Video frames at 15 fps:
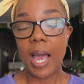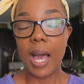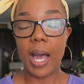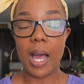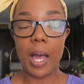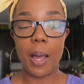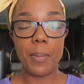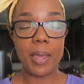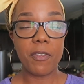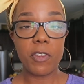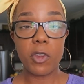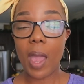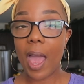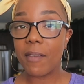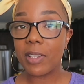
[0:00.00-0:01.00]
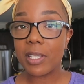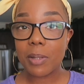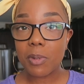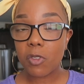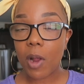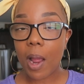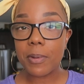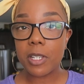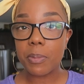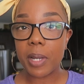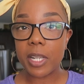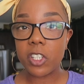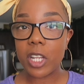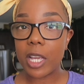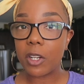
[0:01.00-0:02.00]
Um, if you haven't subscribed to
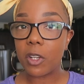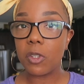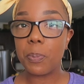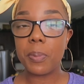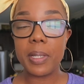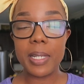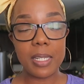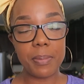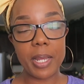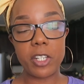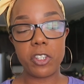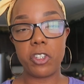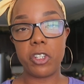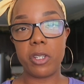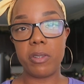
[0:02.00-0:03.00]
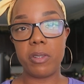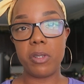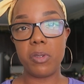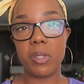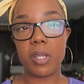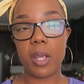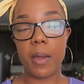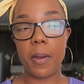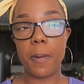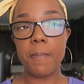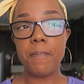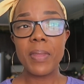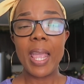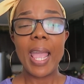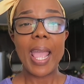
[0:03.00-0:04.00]
my channel, please make sure you do so.